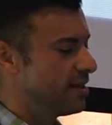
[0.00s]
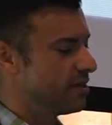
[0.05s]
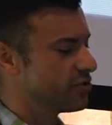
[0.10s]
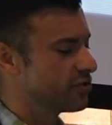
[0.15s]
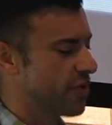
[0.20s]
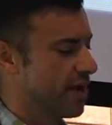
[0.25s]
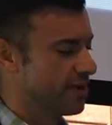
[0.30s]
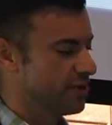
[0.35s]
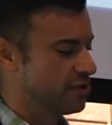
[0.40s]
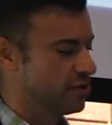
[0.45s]

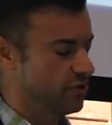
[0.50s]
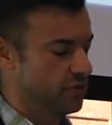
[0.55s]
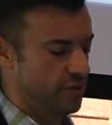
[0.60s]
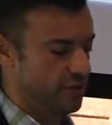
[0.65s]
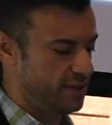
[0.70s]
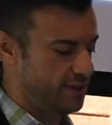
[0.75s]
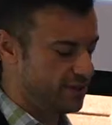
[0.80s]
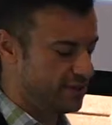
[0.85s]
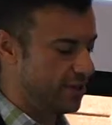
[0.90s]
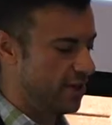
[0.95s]
strategy
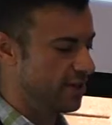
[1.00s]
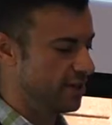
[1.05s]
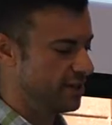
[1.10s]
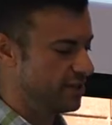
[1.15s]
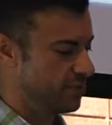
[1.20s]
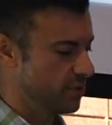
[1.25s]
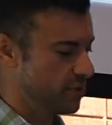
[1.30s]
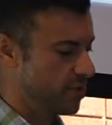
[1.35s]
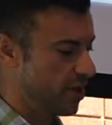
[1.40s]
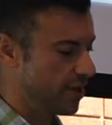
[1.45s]
or these
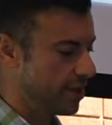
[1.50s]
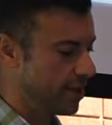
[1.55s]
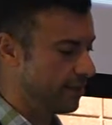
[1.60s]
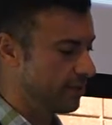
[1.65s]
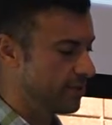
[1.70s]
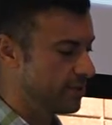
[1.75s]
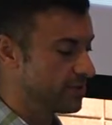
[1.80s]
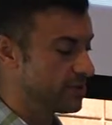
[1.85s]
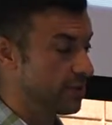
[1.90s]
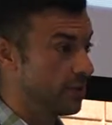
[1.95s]
targets we're talking about.